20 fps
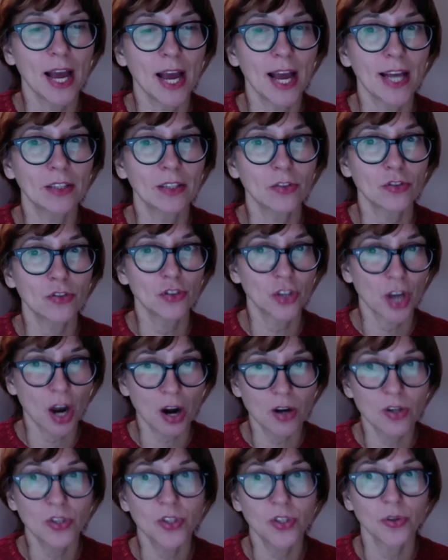at
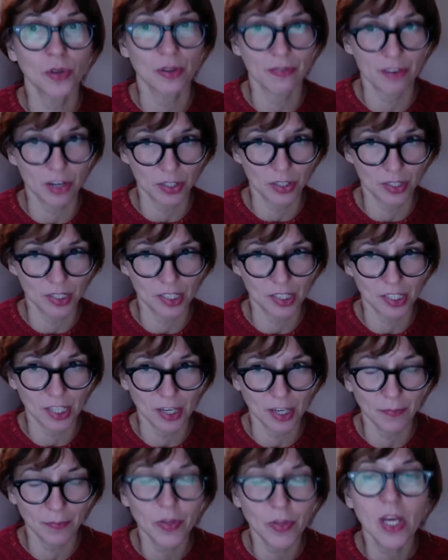Charles University.